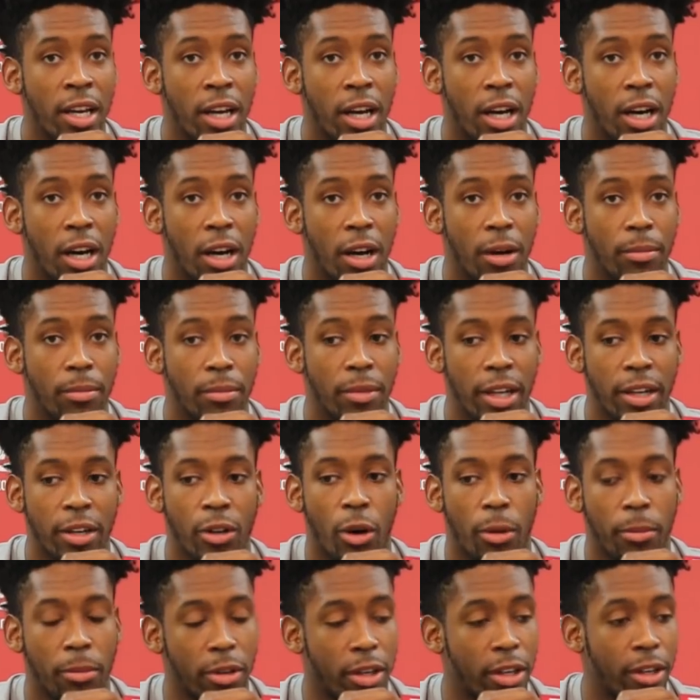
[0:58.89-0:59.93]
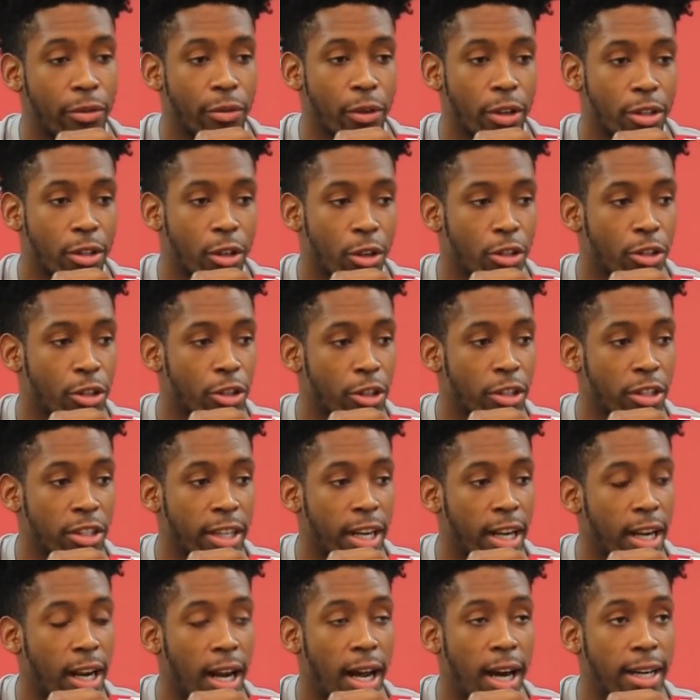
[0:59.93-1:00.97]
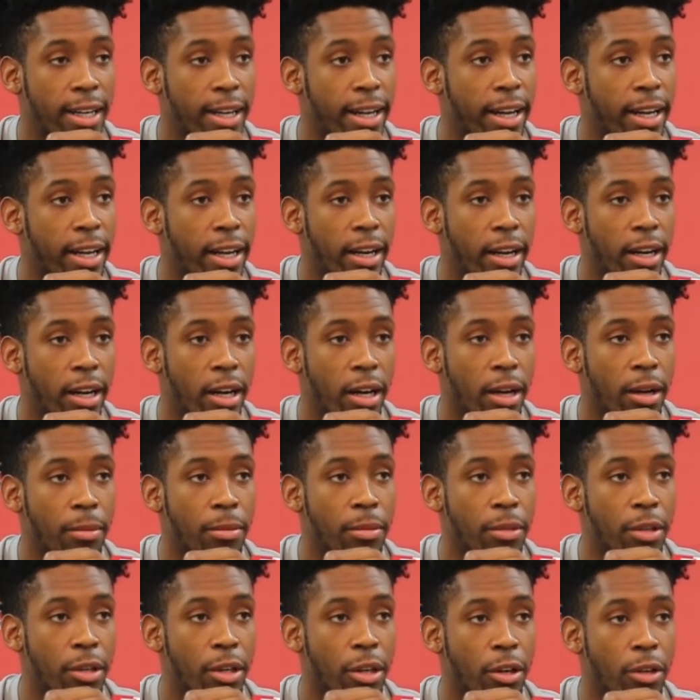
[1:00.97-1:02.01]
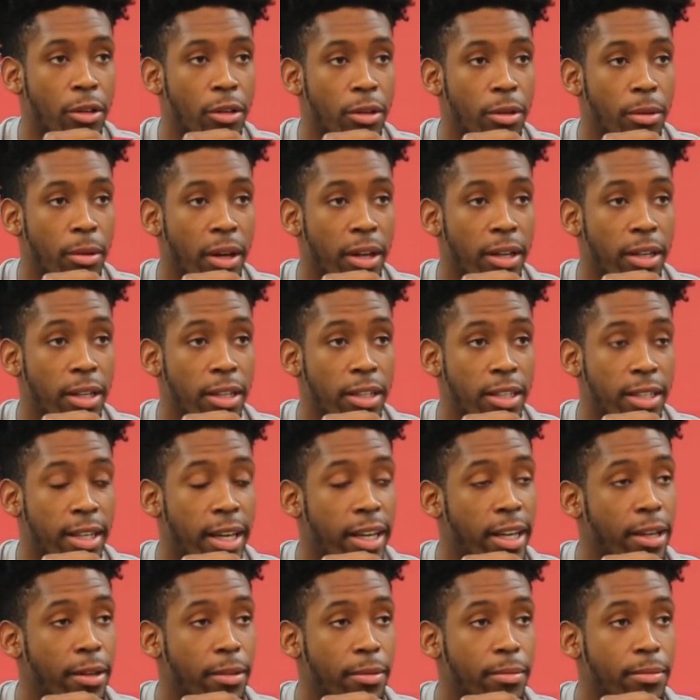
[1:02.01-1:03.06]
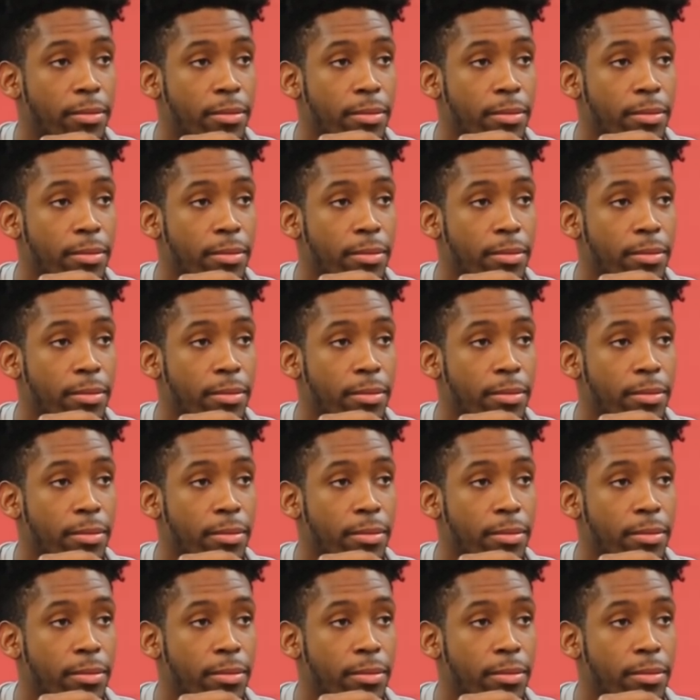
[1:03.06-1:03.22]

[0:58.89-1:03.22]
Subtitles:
They know I'm a good free throw shooter. Just got to lock in and just hit it.